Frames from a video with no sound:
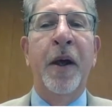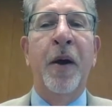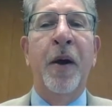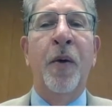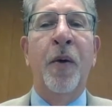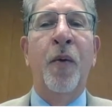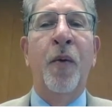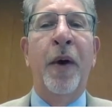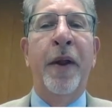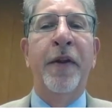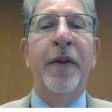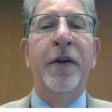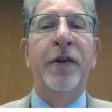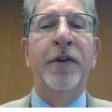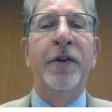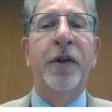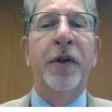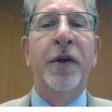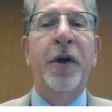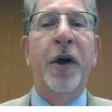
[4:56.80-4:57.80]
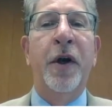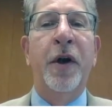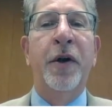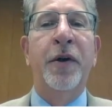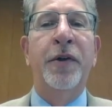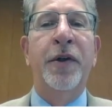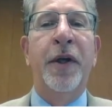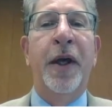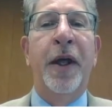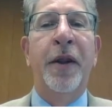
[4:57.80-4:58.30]
When this
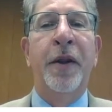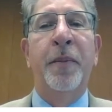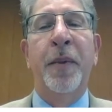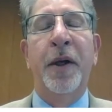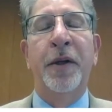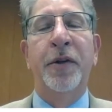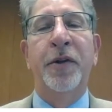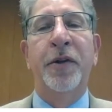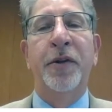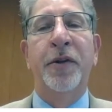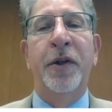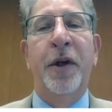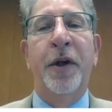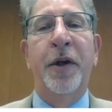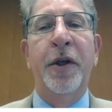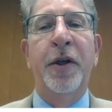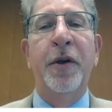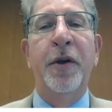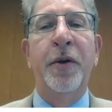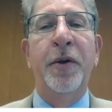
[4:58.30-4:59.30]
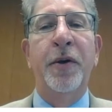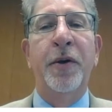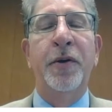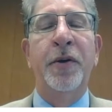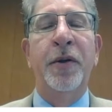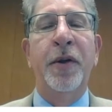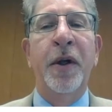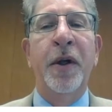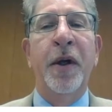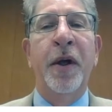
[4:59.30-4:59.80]
occurs and the muscles are
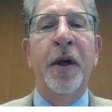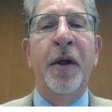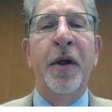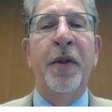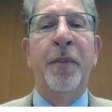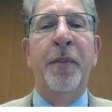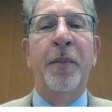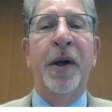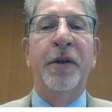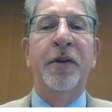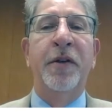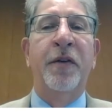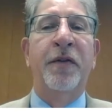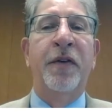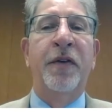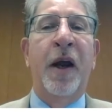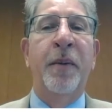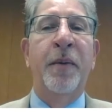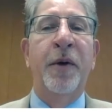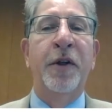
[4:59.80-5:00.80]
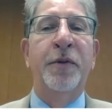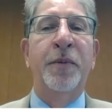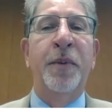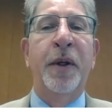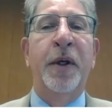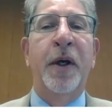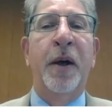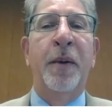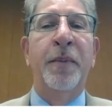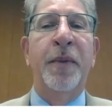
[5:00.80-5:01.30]
used, the muscle fibers
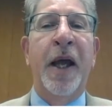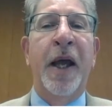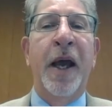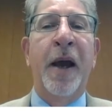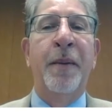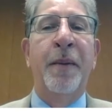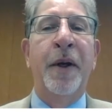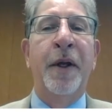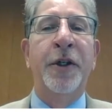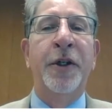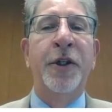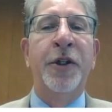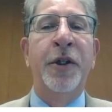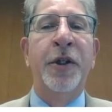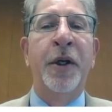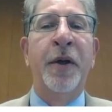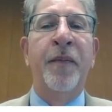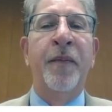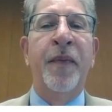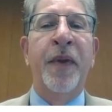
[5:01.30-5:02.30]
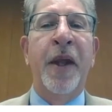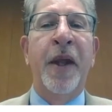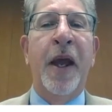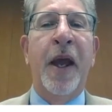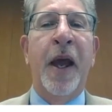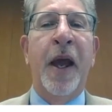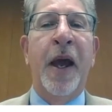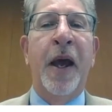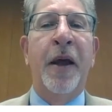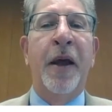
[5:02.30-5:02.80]
become damaged
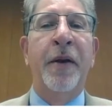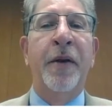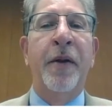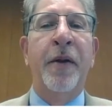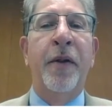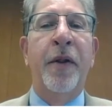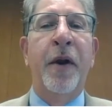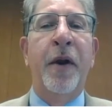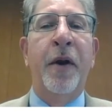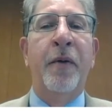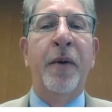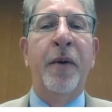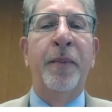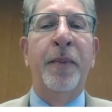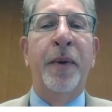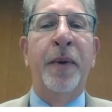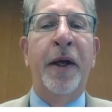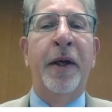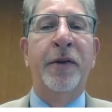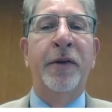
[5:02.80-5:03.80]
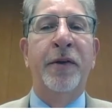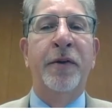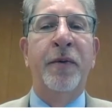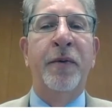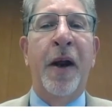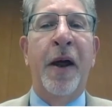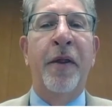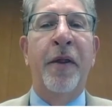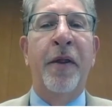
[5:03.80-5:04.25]
and they're replaced, rather